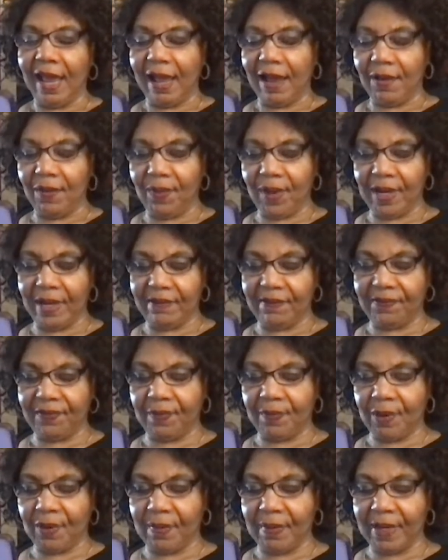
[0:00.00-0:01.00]
I'll wait a
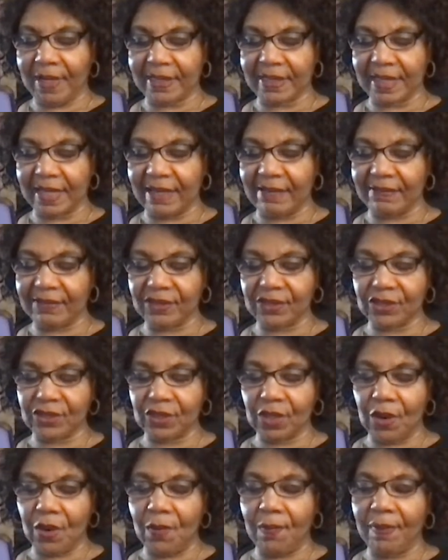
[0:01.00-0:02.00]
few more minutes. I have
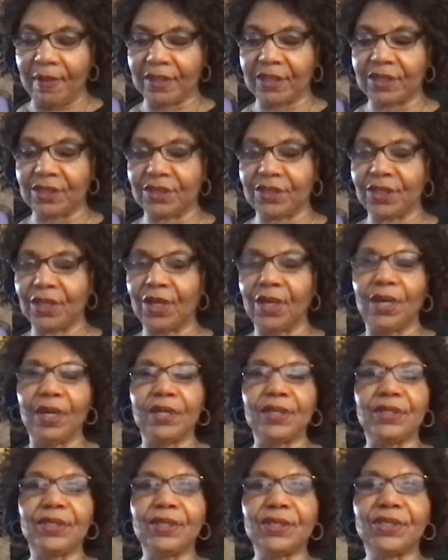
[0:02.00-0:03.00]
so much
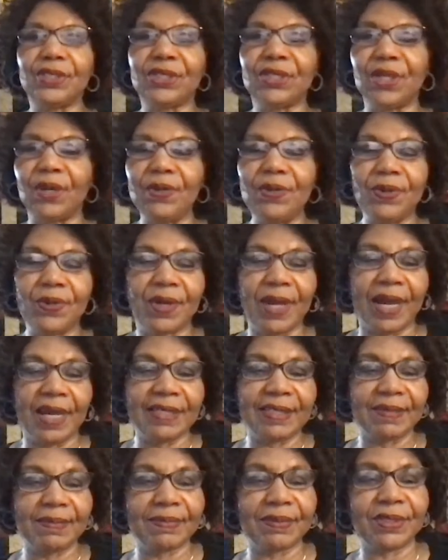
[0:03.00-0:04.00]
to show you
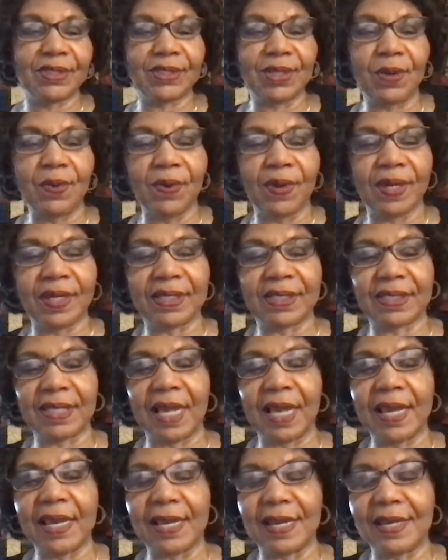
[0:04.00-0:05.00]
guys. I'm so
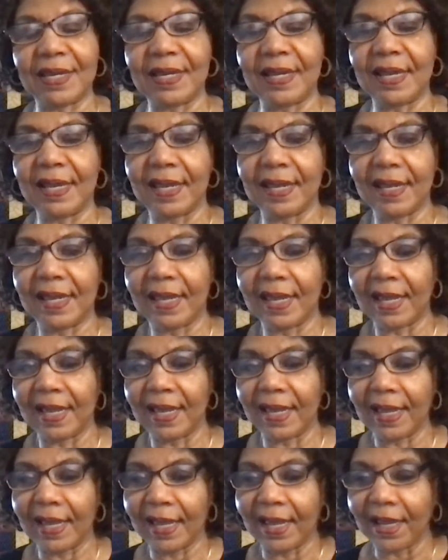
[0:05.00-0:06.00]
excited.
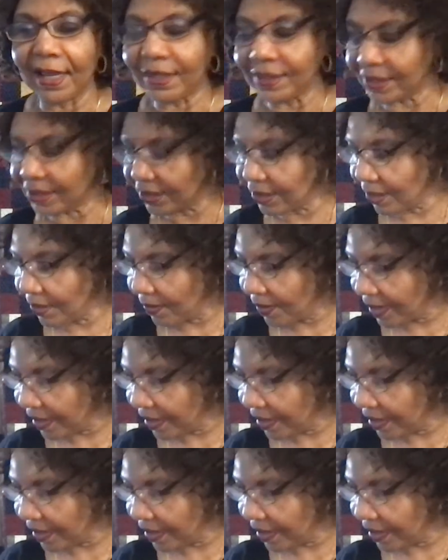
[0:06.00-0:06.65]
So